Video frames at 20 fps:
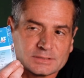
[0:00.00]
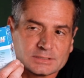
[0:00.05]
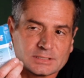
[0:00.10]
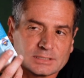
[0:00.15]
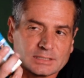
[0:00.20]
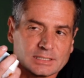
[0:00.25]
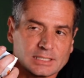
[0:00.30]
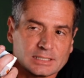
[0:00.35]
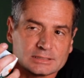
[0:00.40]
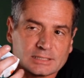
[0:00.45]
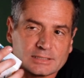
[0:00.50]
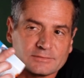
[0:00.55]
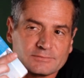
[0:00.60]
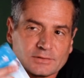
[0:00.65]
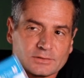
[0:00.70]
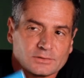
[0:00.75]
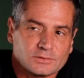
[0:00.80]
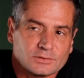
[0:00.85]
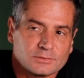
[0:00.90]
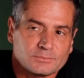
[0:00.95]
It's got the
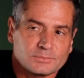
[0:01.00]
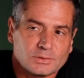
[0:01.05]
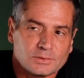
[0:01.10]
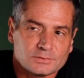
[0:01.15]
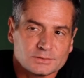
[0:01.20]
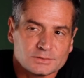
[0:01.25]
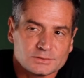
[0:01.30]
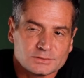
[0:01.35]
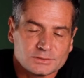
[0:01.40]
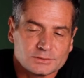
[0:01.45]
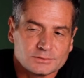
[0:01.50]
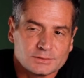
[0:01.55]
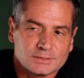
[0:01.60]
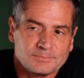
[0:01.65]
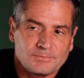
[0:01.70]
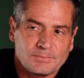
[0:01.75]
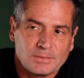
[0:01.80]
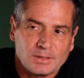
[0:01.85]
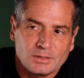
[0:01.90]
antifungal component to it.